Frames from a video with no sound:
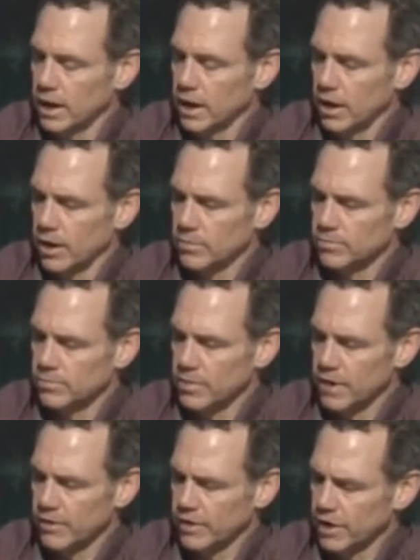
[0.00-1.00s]
Um,
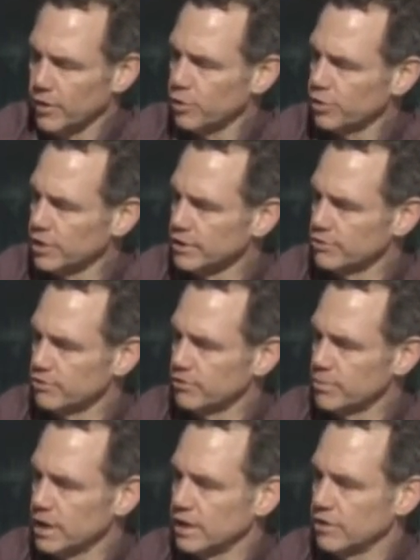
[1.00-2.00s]
and then the other thing is
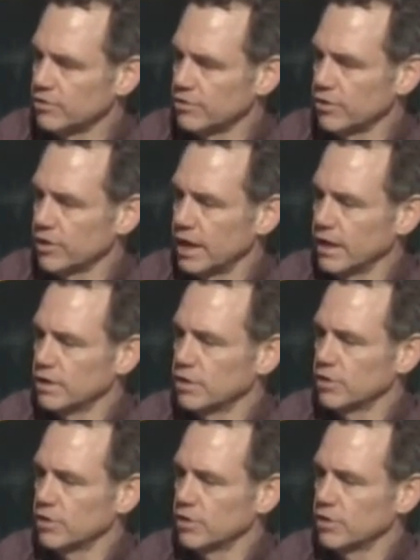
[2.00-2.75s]
just making sure that